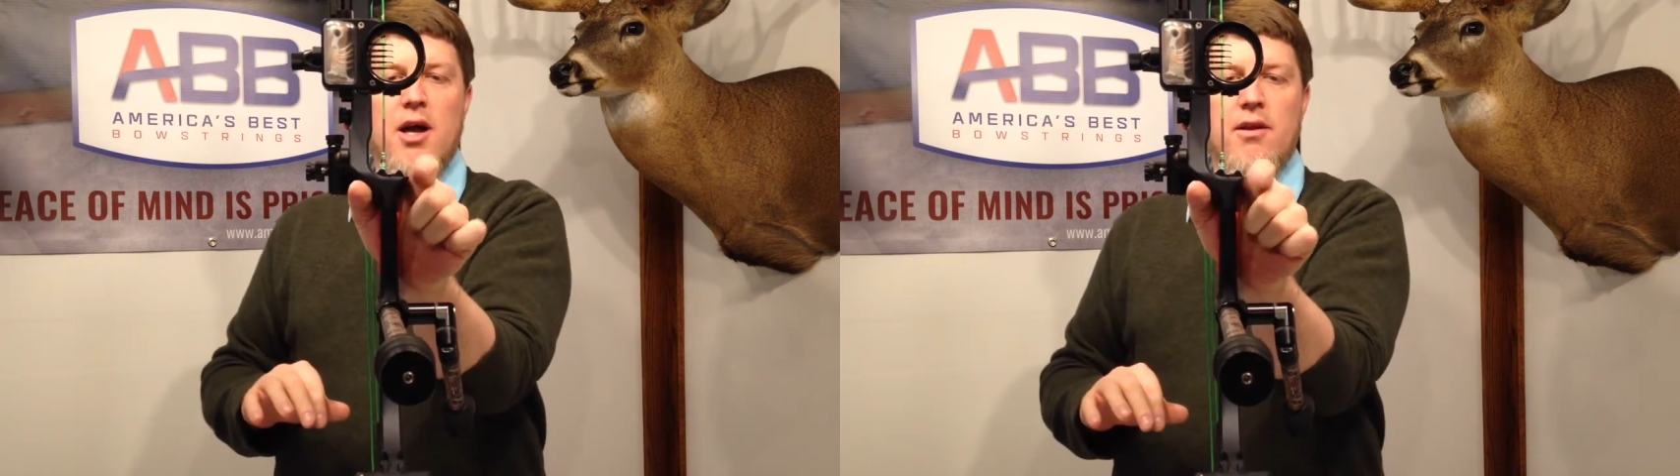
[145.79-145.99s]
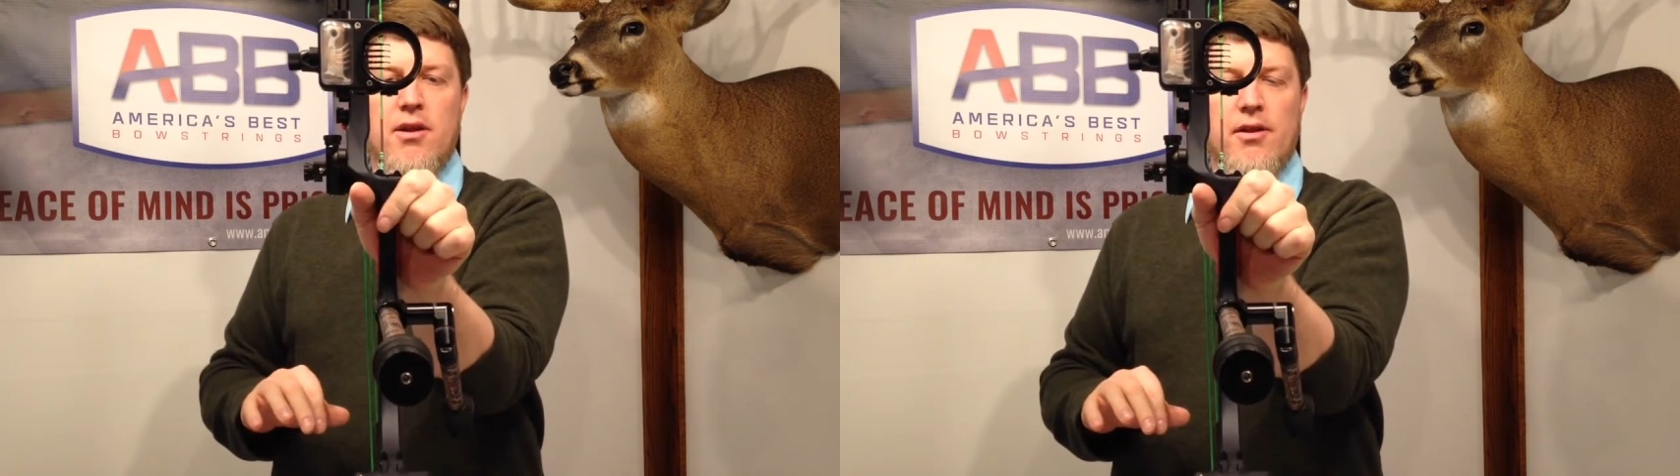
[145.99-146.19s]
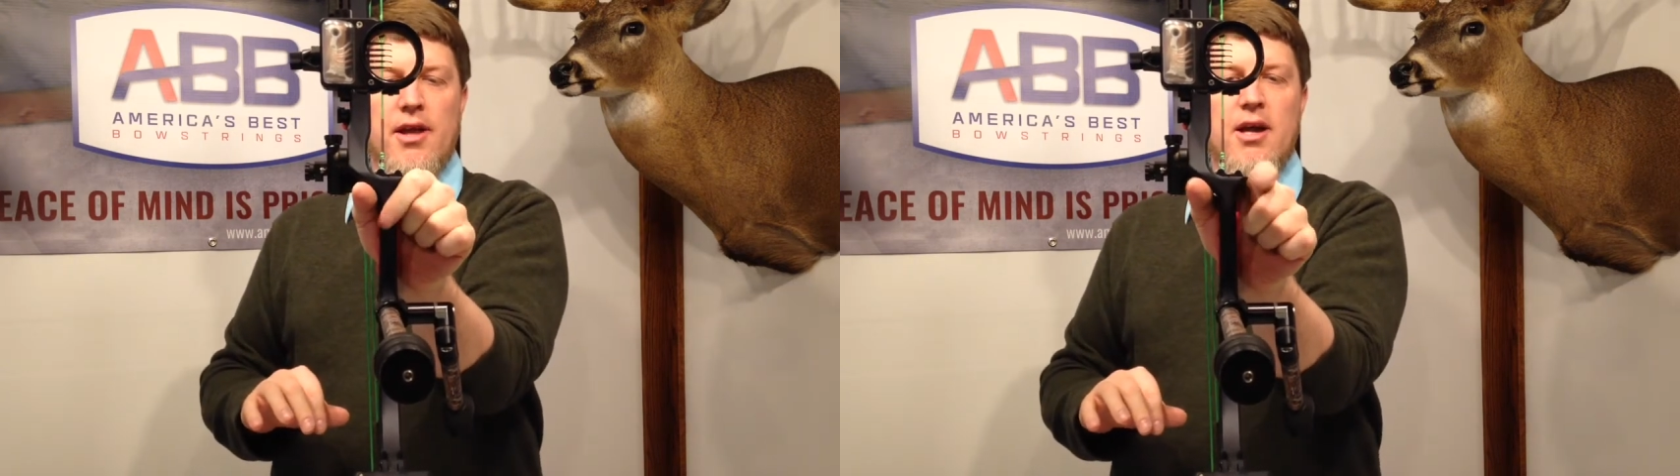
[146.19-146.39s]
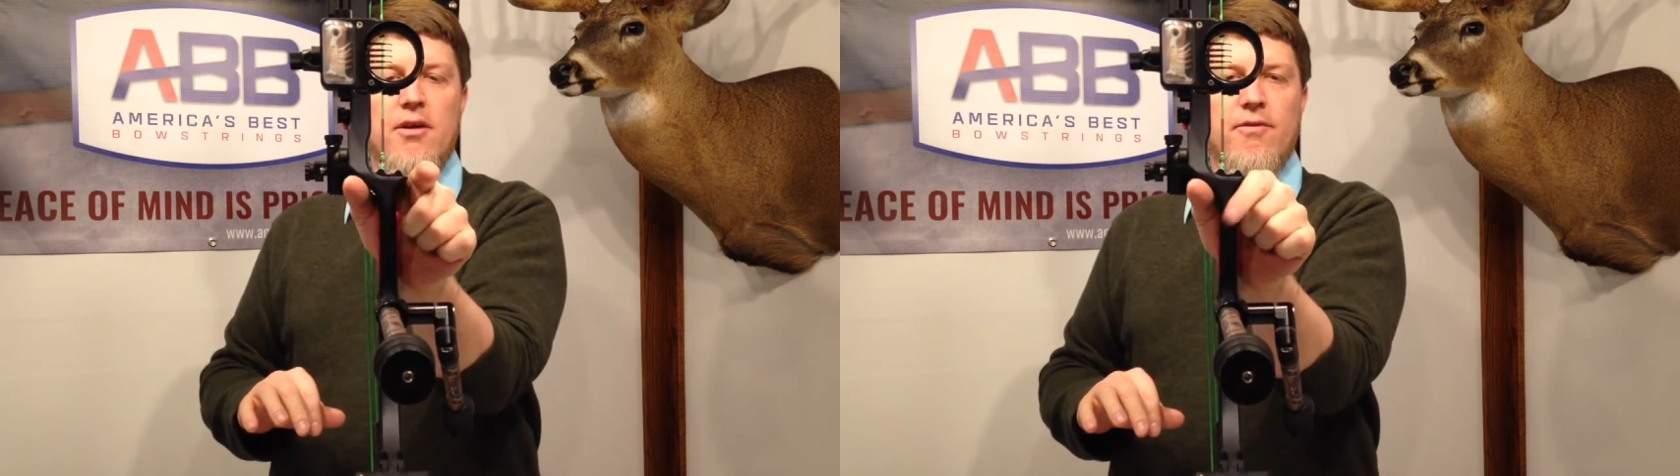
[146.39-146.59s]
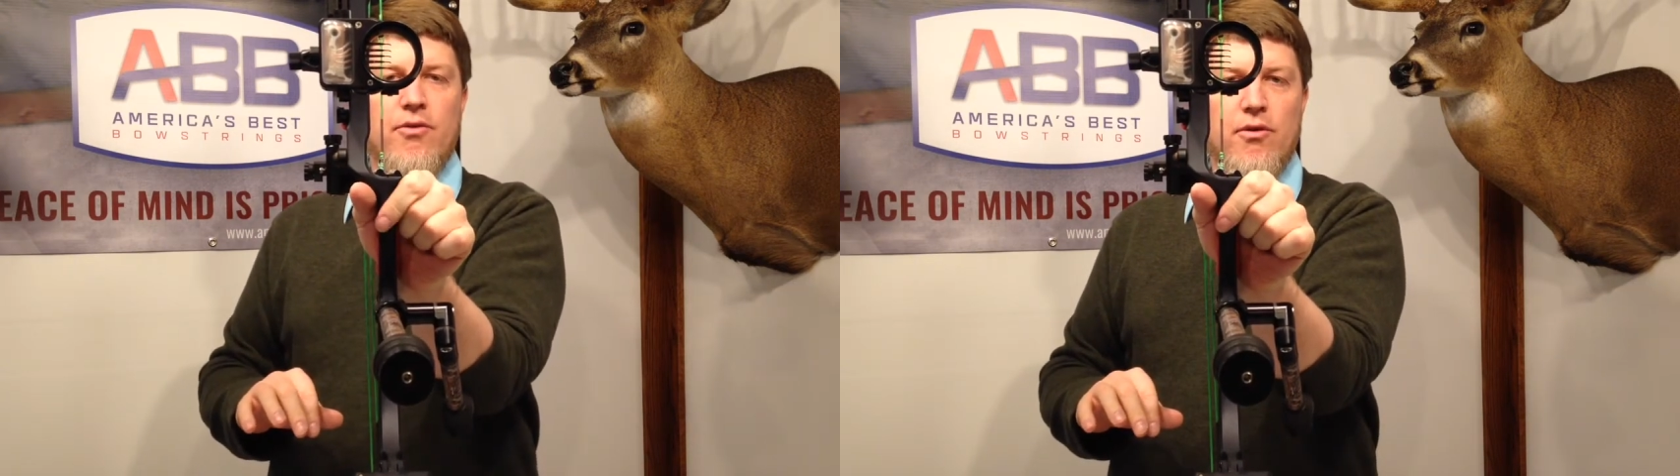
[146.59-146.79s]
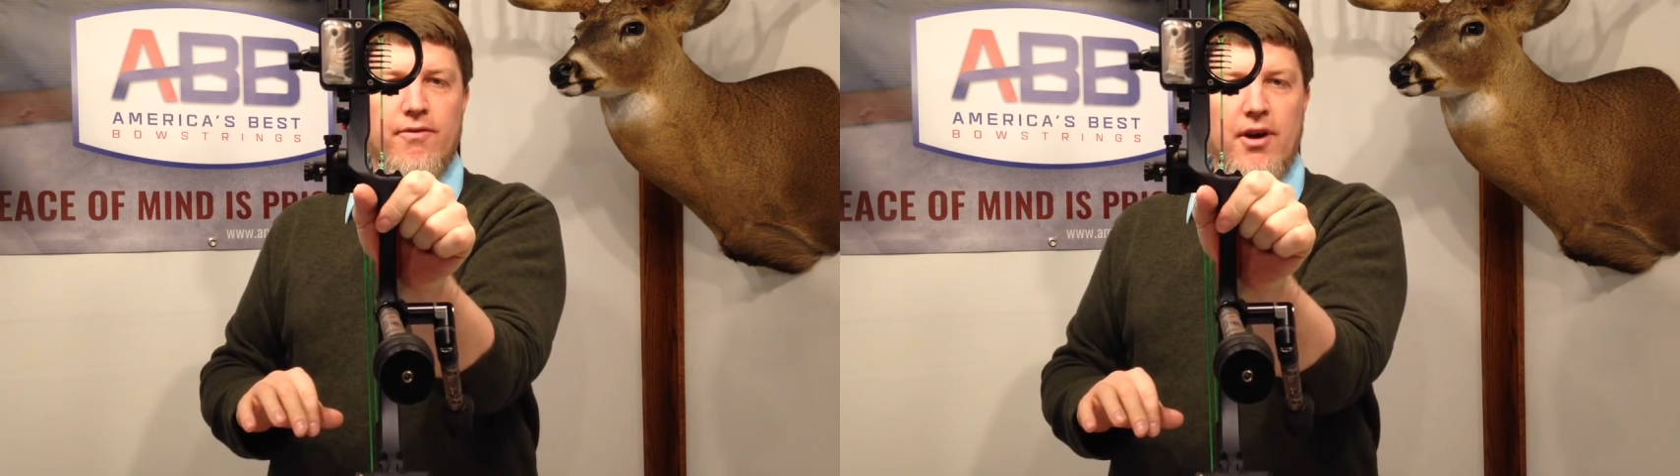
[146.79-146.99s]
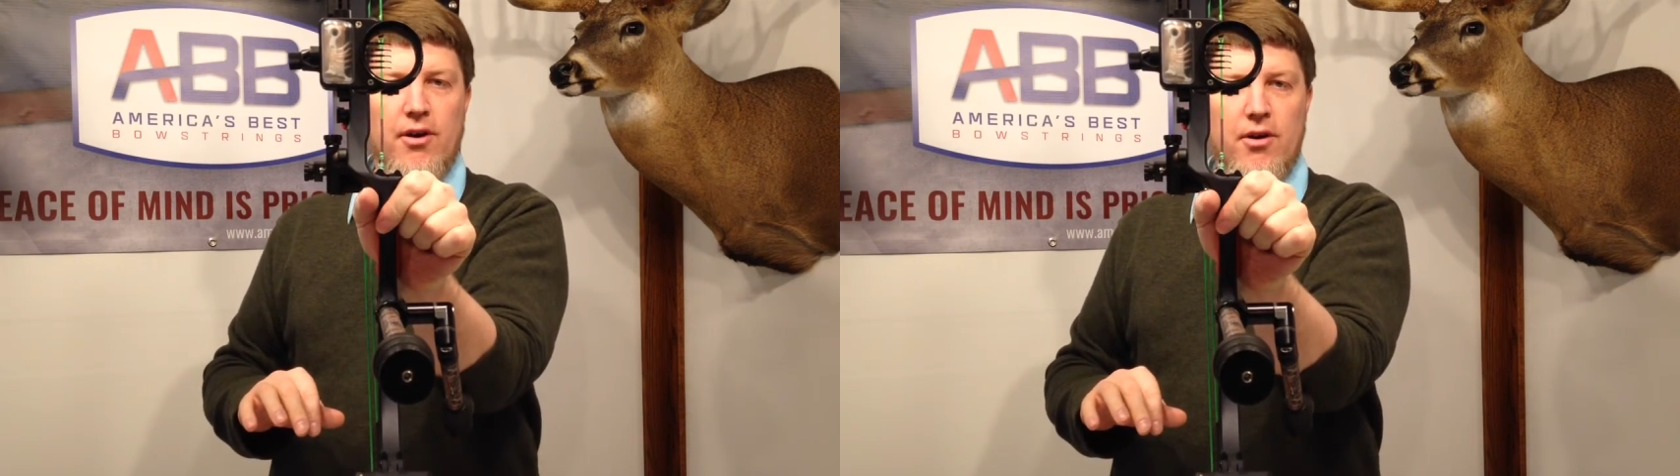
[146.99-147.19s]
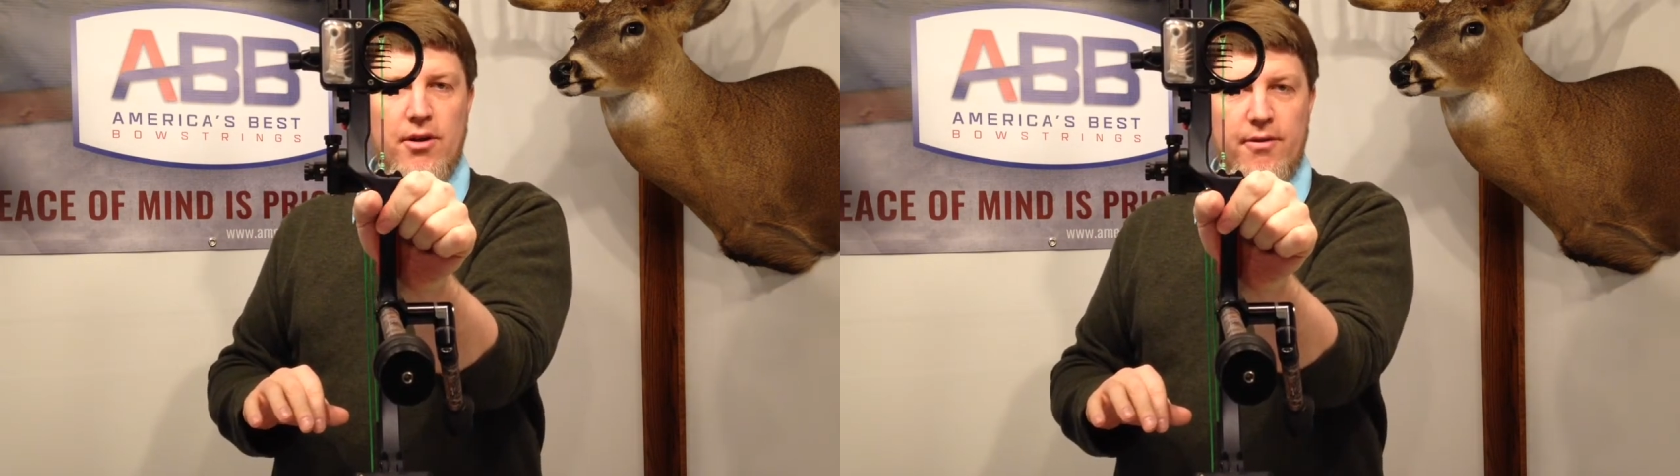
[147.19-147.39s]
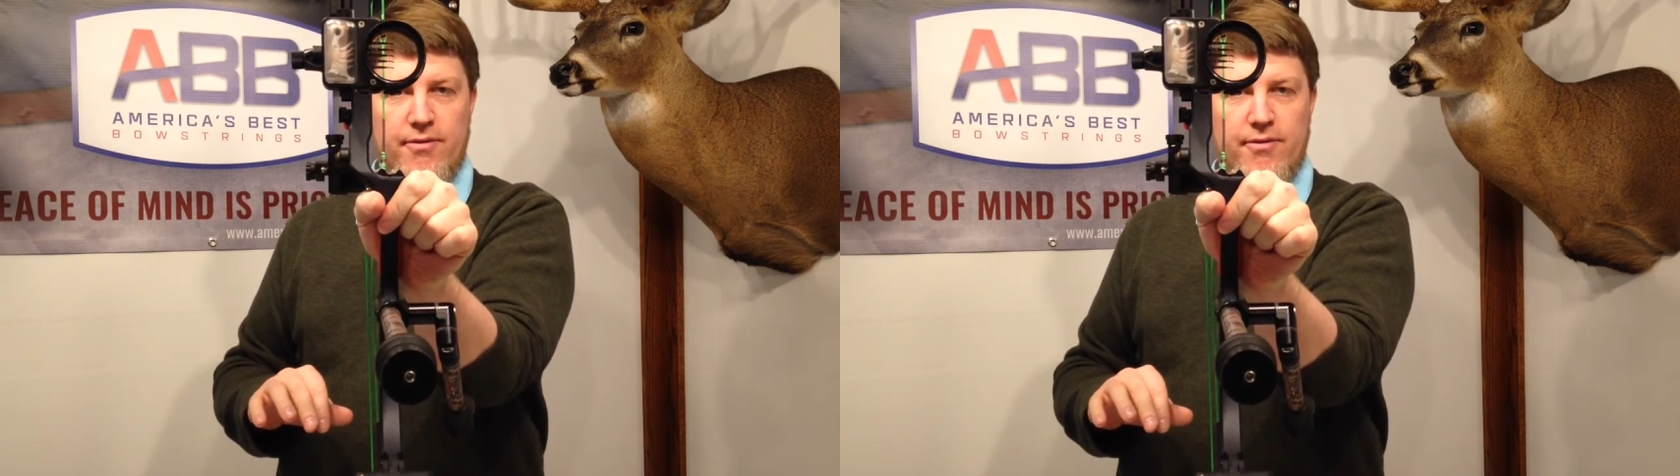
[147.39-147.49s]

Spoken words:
and you're laying your forefinger